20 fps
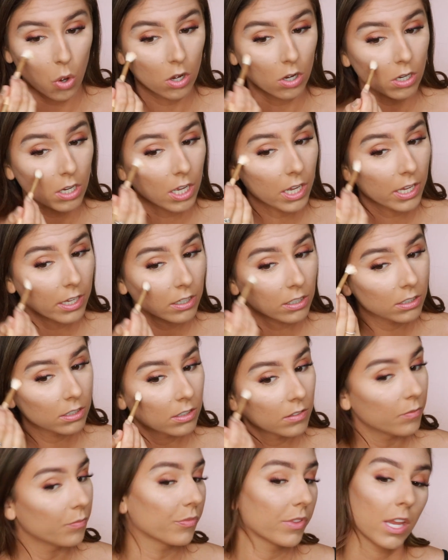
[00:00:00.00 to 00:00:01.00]
Okay.
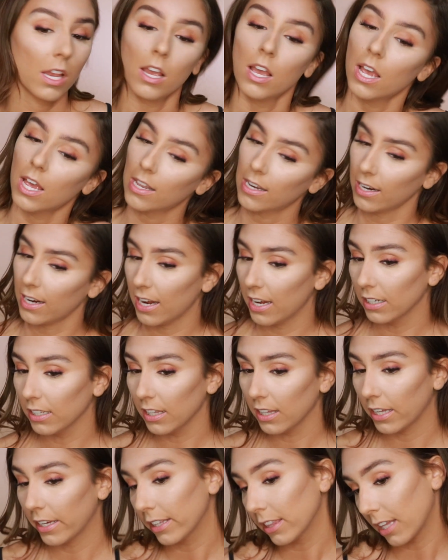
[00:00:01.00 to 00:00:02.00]
And I kind
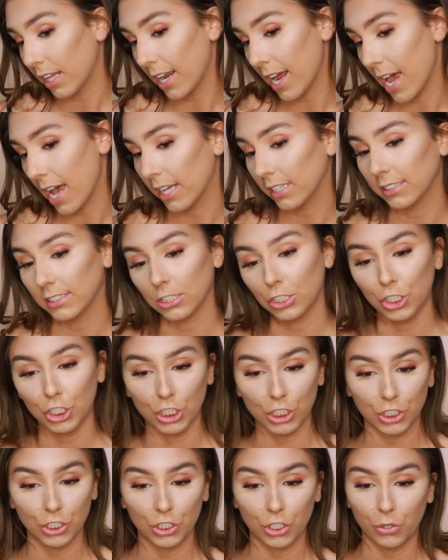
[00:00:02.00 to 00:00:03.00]
of like that it has a
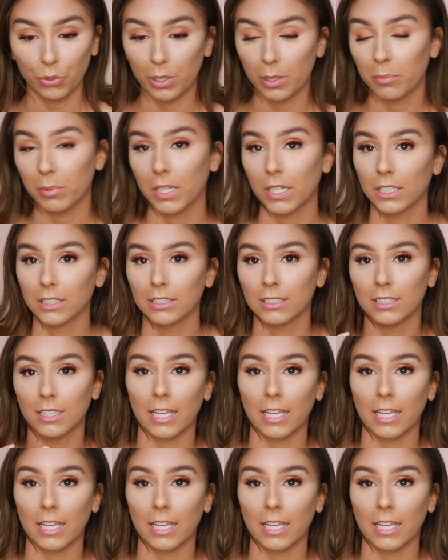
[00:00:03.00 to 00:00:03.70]
sheen to it because,